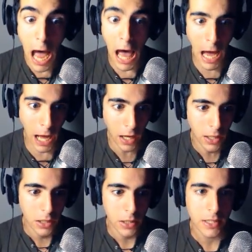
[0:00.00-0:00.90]

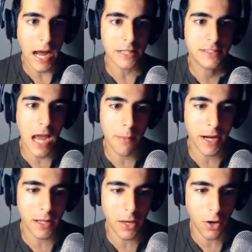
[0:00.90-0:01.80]
God damn
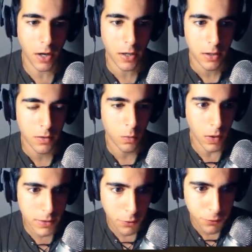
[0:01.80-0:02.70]
it, Eleanor!
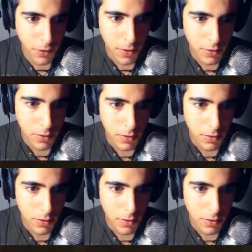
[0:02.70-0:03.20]
What the fuck?